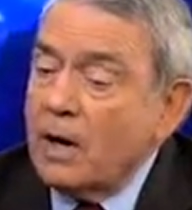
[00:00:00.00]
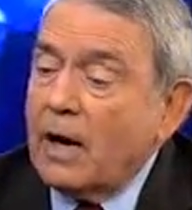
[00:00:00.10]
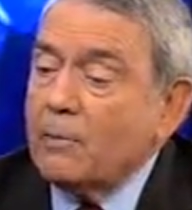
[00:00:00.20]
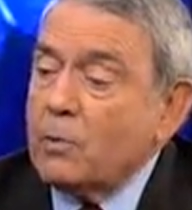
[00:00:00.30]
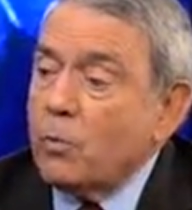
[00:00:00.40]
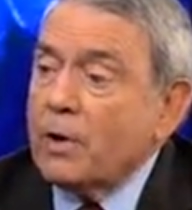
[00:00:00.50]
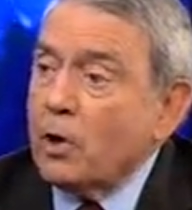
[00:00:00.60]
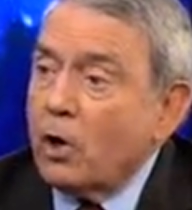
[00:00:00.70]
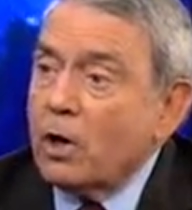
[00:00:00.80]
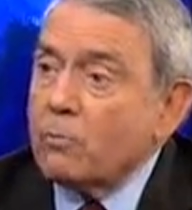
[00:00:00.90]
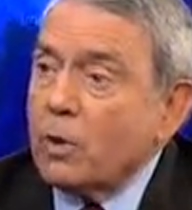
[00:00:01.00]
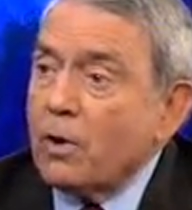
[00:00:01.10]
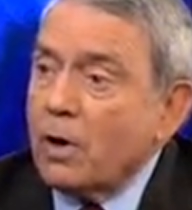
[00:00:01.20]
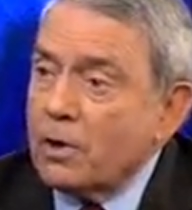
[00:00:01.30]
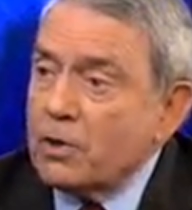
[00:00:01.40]
I would run hard with
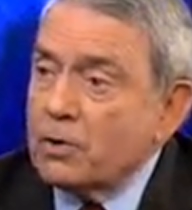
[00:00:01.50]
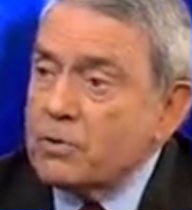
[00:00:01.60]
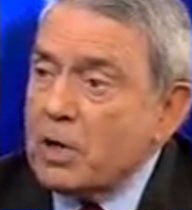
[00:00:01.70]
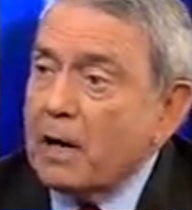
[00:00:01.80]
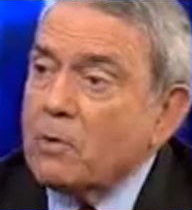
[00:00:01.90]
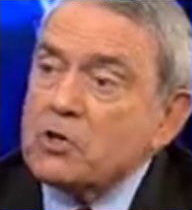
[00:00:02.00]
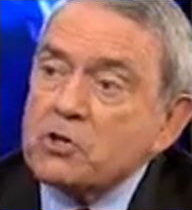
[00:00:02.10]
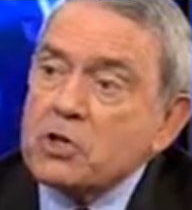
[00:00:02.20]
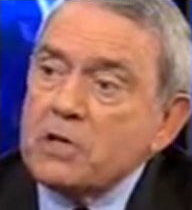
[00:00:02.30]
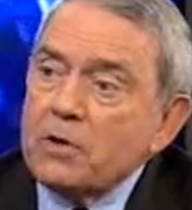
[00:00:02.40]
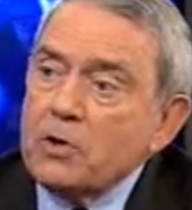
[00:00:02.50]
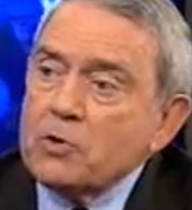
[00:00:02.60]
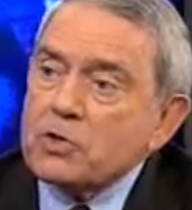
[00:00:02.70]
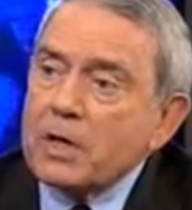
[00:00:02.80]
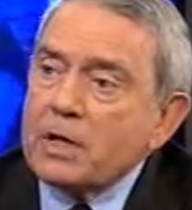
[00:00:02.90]
hard news. I would see the
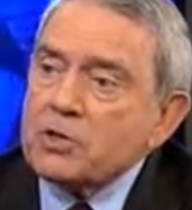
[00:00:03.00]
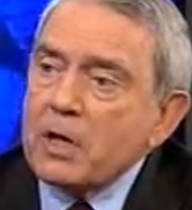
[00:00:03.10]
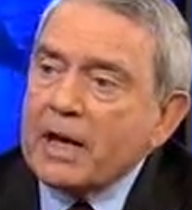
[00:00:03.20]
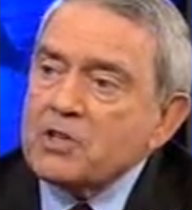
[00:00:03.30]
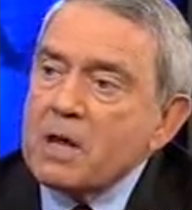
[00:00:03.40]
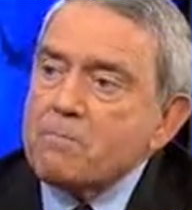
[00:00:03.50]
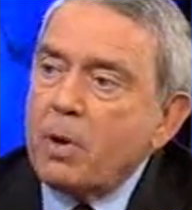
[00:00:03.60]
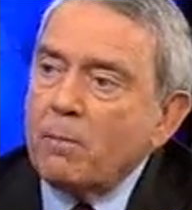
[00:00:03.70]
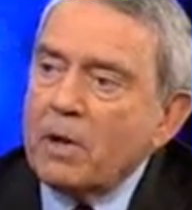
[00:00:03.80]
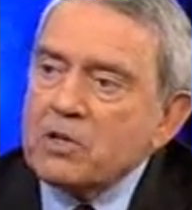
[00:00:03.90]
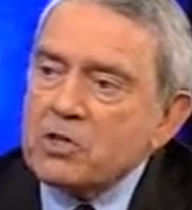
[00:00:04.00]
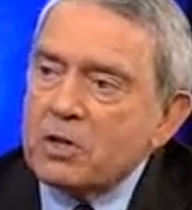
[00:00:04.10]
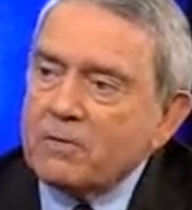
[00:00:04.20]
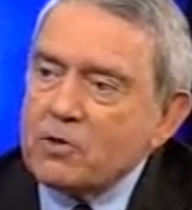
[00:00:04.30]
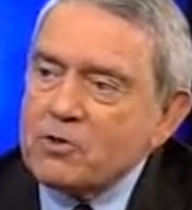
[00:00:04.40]
newscast as a public
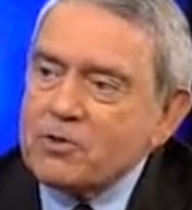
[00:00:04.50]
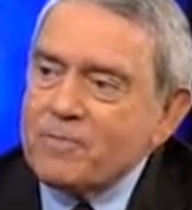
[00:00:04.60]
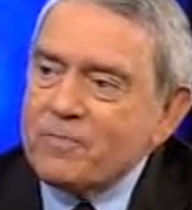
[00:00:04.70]
service,